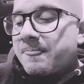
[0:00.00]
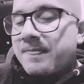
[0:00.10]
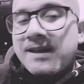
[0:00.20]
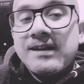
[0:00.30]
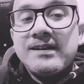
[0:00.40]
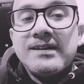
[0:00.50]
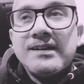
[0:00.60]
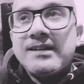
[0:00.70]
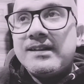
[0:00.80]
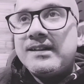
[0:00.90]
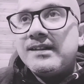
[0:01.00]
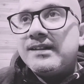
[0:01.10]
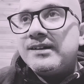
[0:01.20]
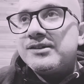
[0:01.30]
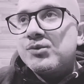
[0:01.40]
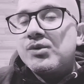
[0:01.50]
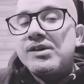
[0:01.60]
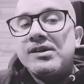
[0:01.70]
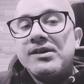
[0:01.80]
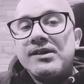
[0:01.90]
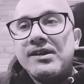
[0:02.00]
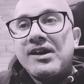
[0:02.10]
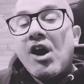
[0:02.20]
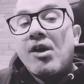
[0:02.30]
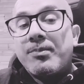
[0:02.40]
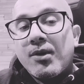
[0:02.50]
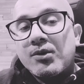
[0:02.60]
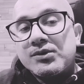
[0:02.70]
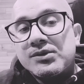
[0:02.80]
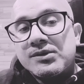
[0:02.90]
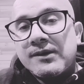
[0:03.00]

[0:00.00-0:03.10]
and there's a word karpos,